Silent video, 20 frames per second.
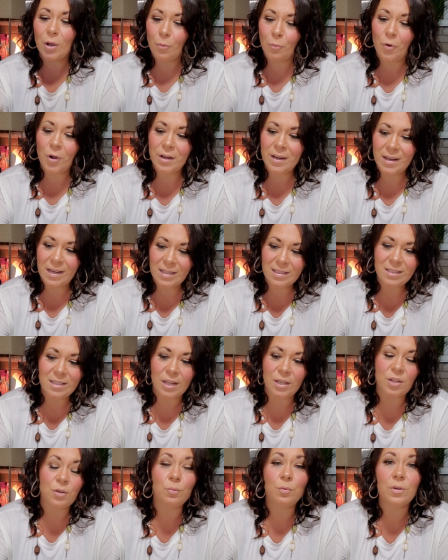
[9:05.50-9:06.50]
out what it is
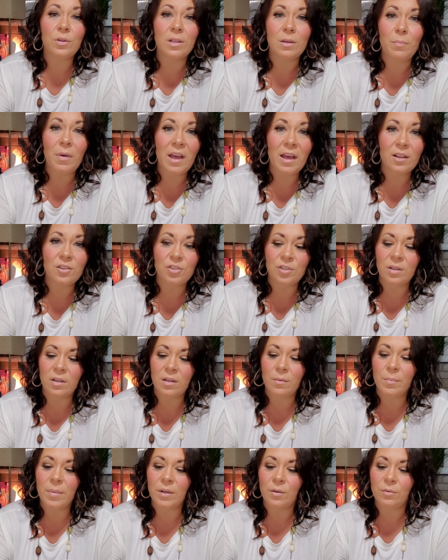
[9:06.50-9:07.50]
that you're really passionate
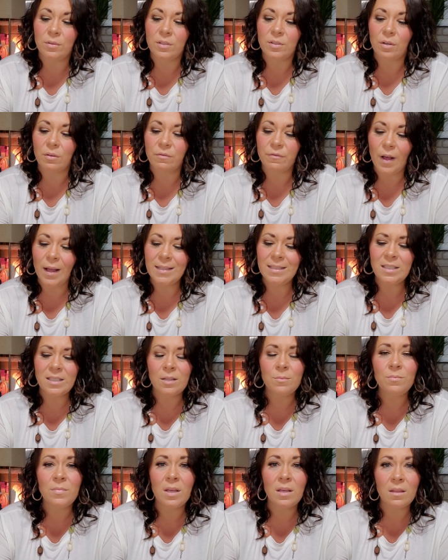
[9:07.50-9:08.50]
about. And so find
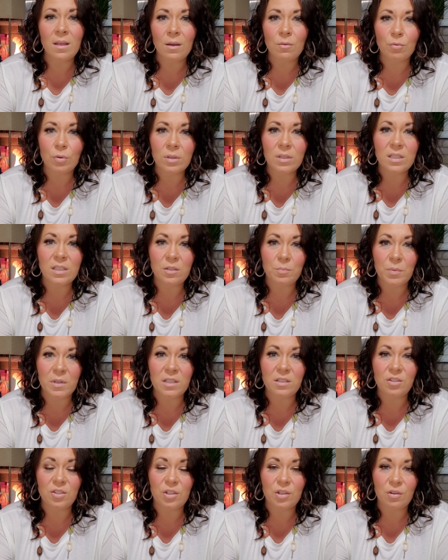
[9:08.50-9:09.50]
something that really
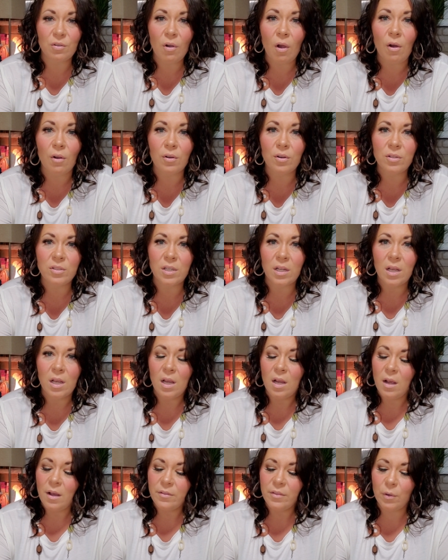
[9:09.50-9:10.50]
speaks to your heart,
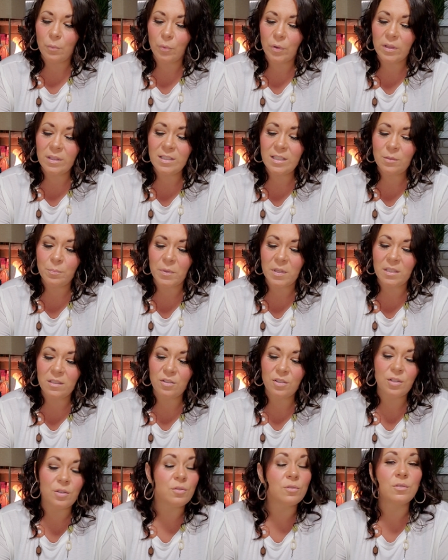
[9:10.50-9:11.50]
that really speaks
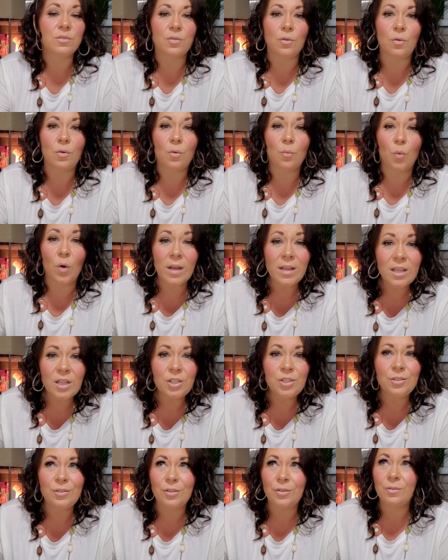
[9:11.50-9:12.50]
to your soul. What can
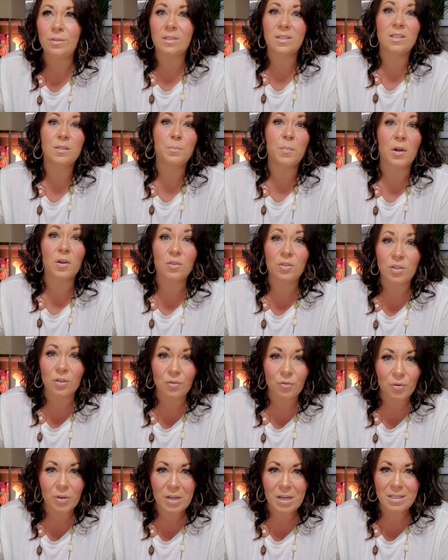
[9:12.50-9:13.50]
you do to spark your
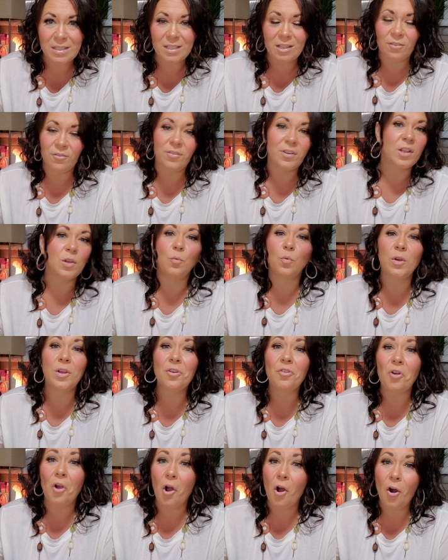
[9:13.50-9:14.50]
creativity? We
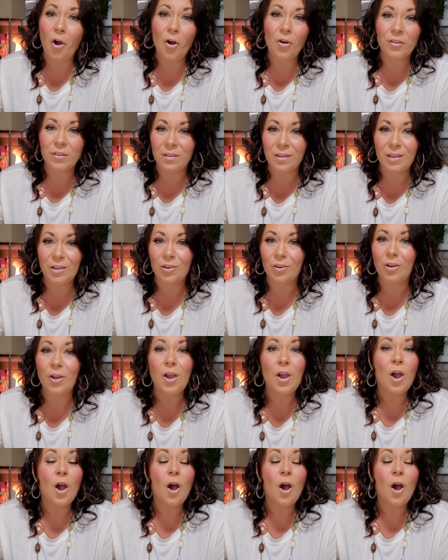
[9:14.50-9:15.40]
are all here